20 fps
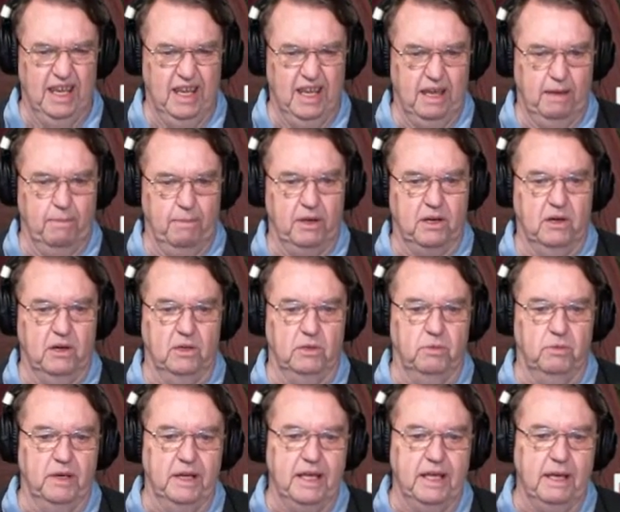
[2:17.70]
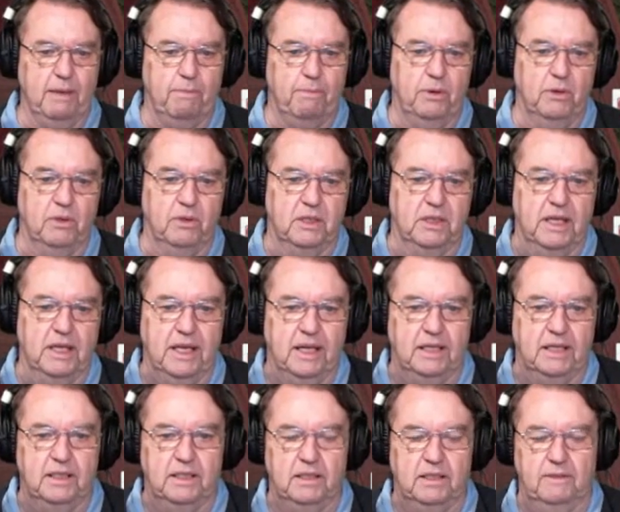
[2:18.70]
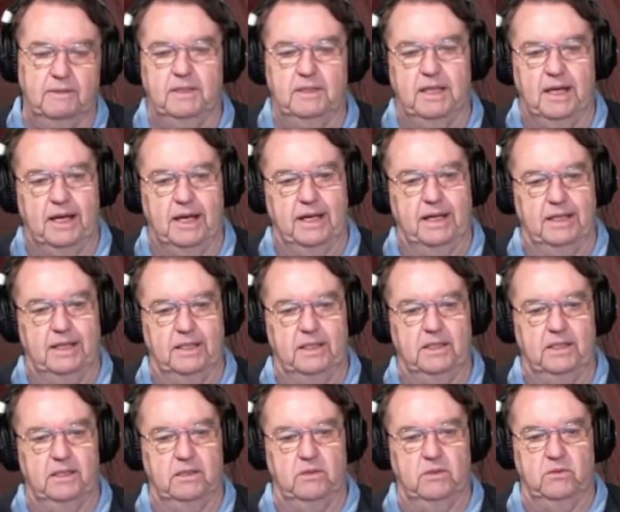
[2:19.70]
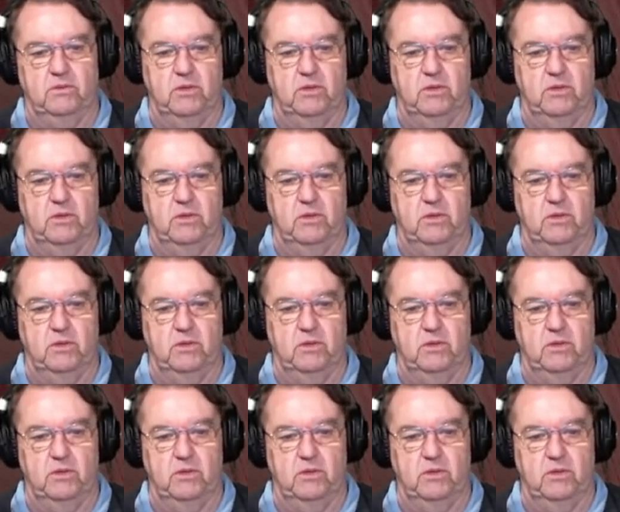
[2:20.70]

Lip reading: because when he puts his tiles